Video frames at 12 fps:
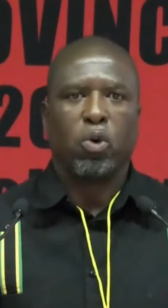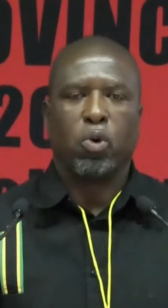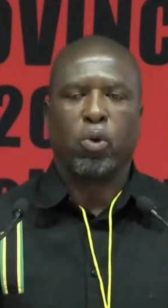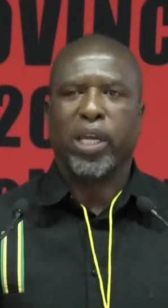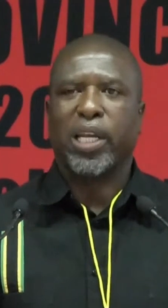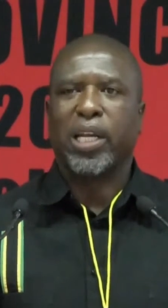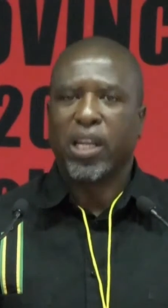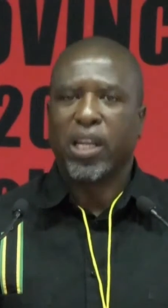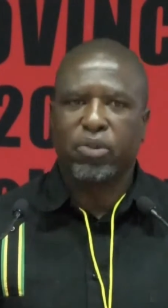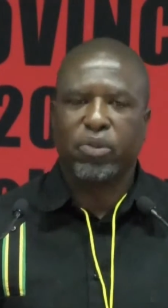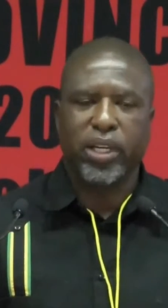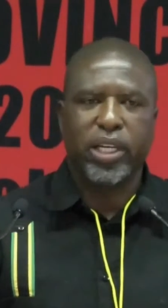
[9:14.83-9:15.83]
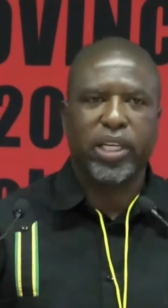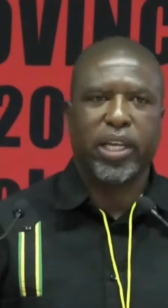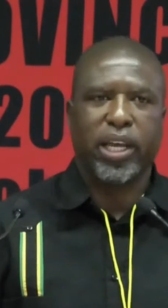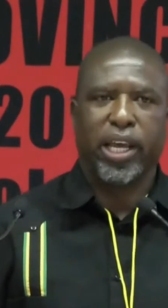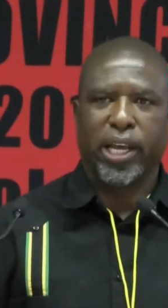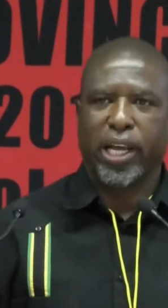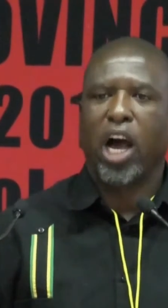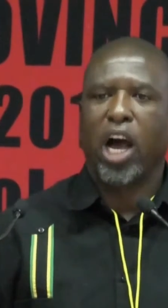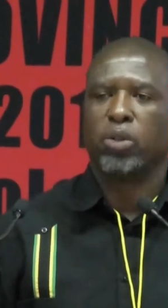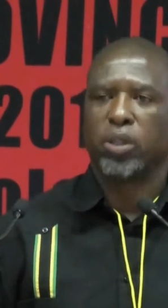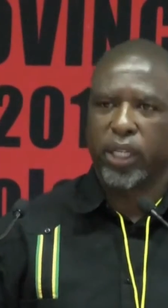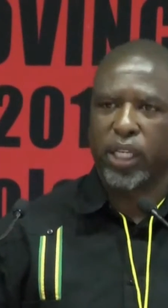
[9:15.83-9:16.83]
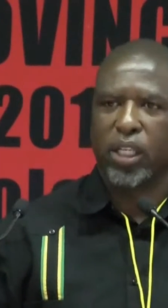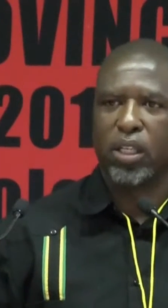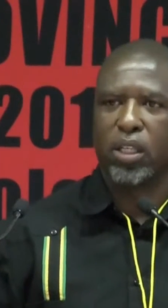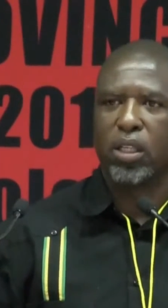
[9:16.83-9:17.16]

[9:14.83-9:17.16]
we live in a country